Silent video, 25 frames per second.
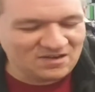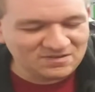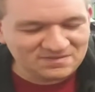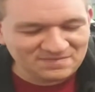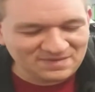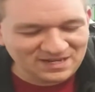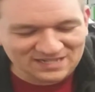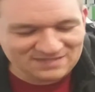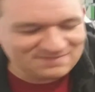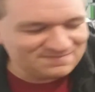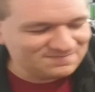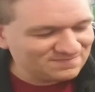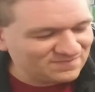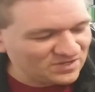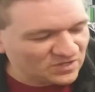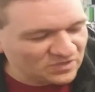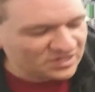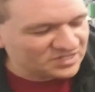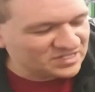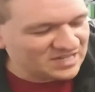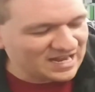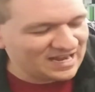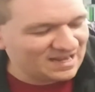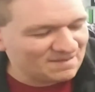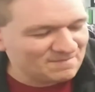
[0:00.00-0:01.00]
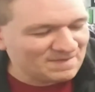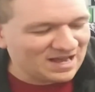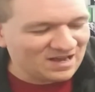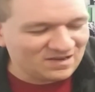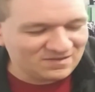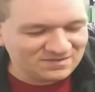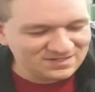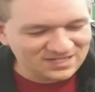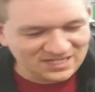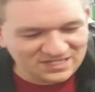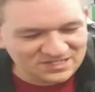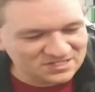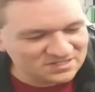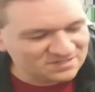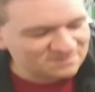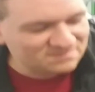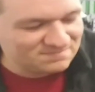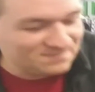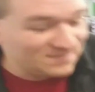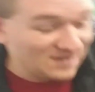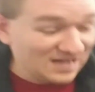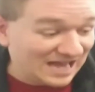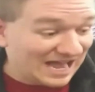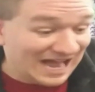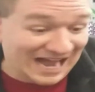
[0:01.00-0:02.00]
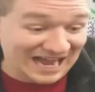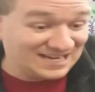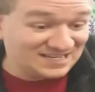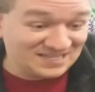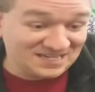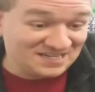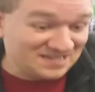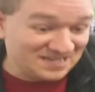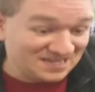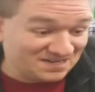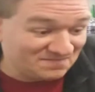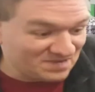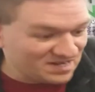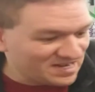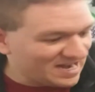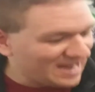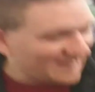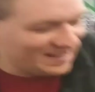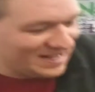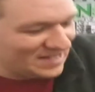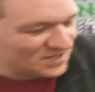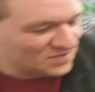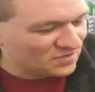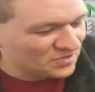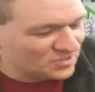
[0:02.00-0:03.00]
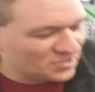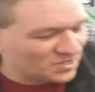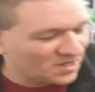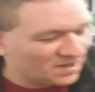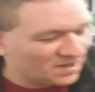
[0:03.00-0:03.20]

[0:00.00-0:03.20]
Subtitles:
I mean, you could take him out. I didn't need him today, that's for sure.